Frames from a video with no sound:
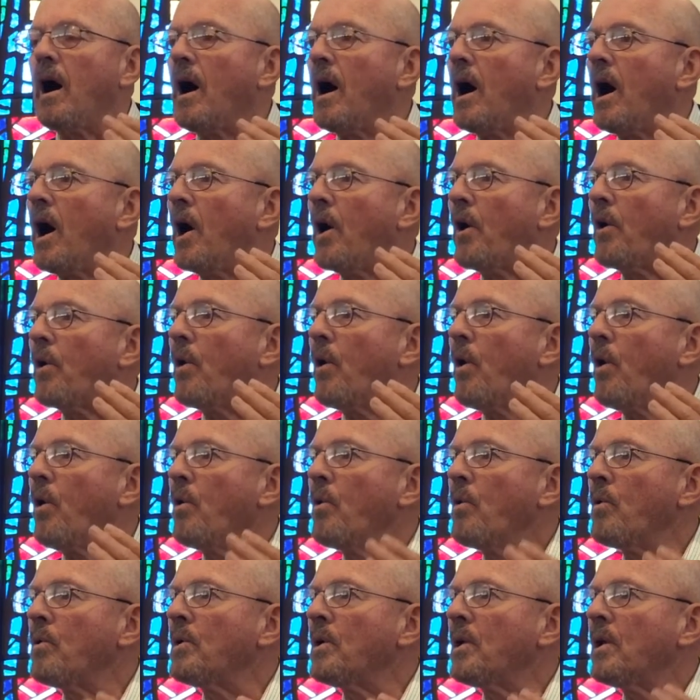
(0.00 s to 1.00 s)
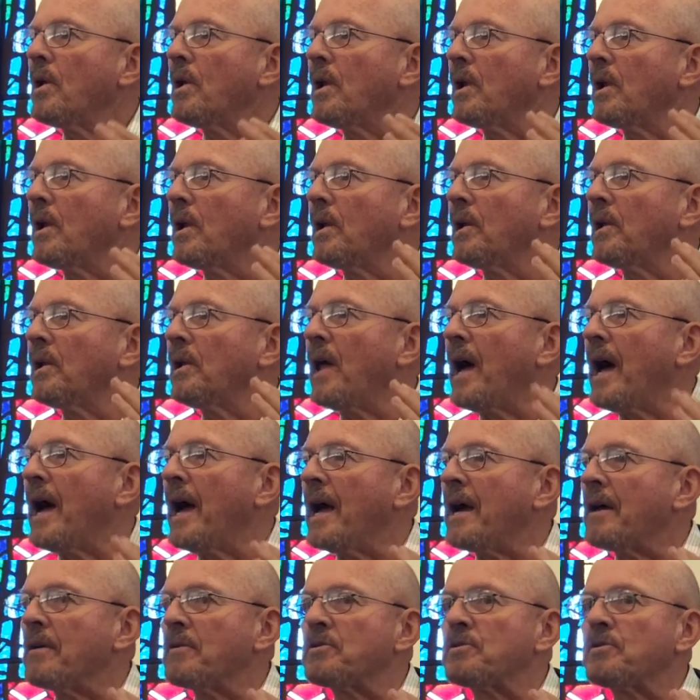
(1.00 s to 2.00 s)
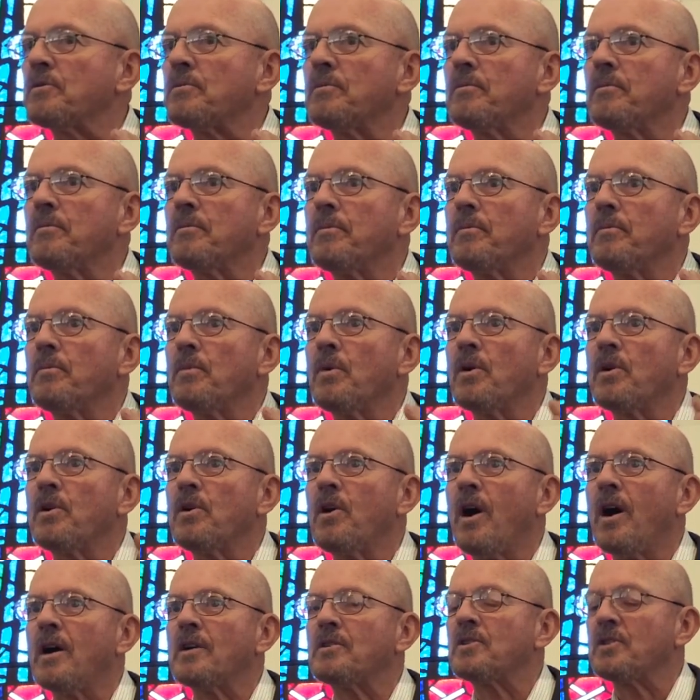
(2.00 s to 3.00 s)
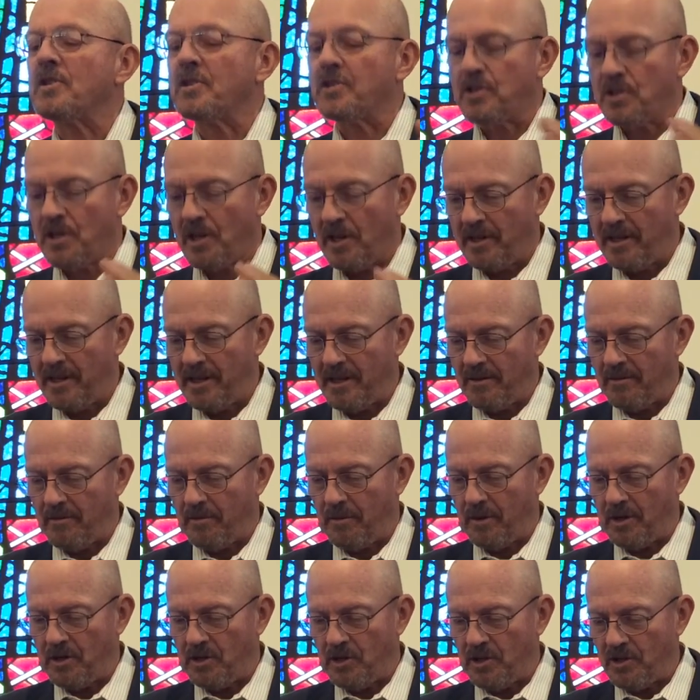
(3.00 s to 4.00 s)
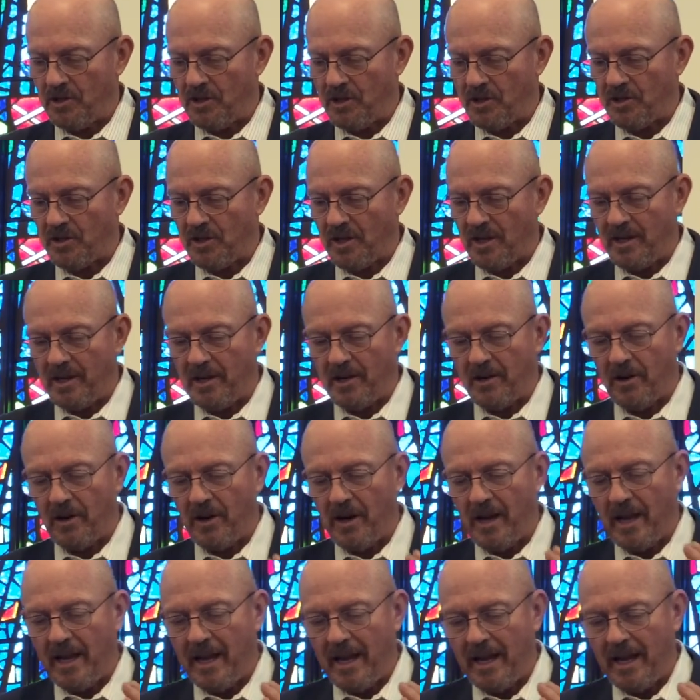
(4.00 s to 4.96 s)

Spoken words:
our own lives will cause us to live what Jesus said here,